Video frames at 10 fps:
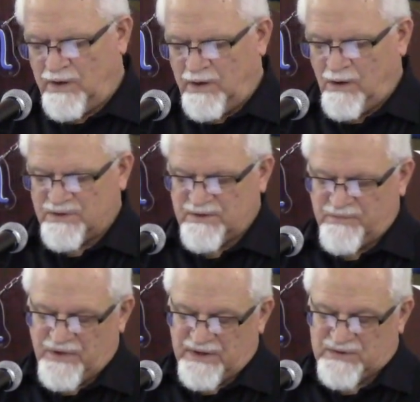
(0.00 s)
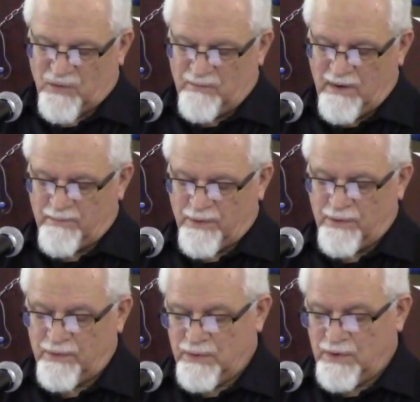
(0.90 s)
Here are some things to remember.
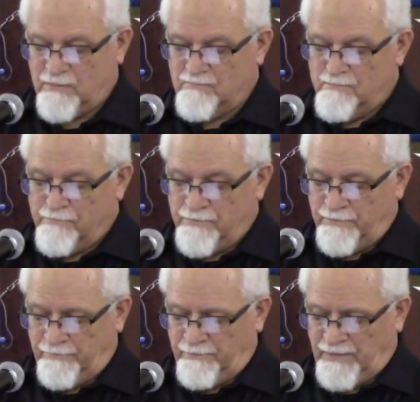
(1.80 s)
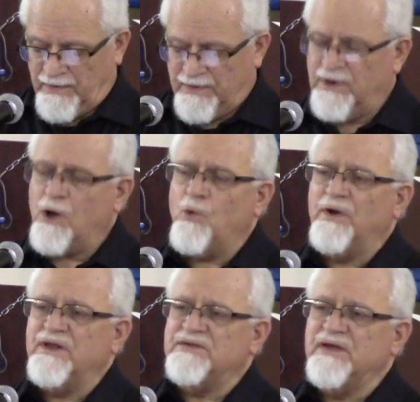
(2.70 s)
No
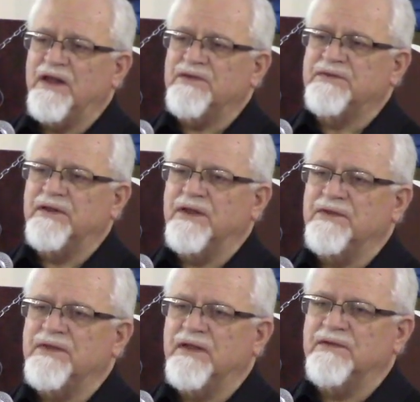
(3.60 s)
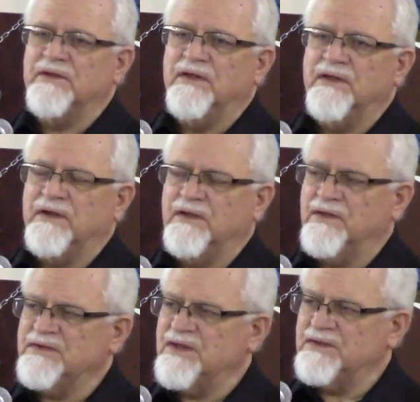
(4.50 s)
one is innocent in, sen- in
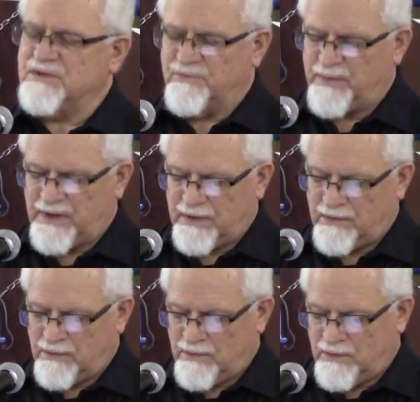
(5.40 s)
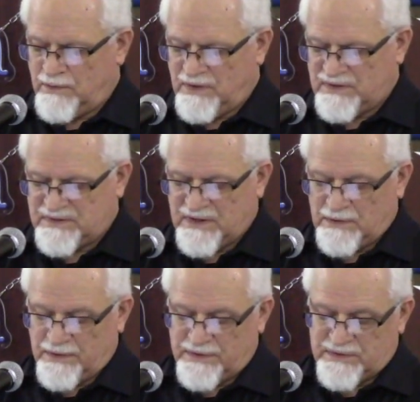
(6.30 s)
the sense of being
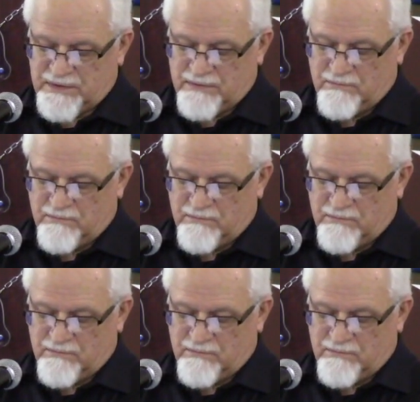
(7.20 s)
sinless.